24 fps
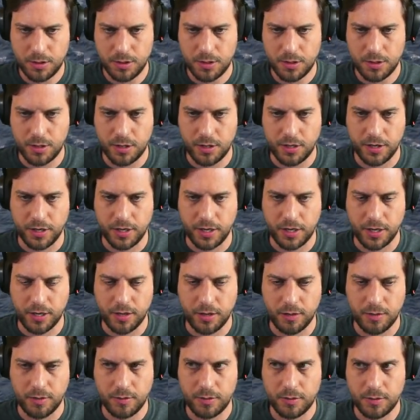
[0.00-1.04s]
There you
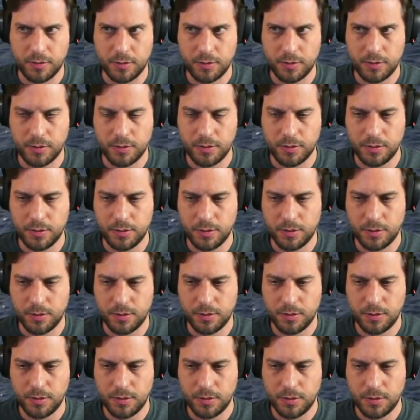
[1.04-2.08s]
go.
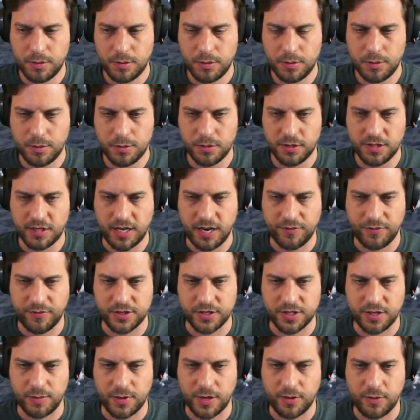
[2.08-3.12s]
ZF
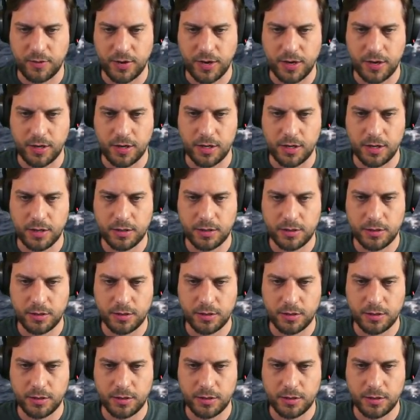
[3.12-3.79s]
is in my radar.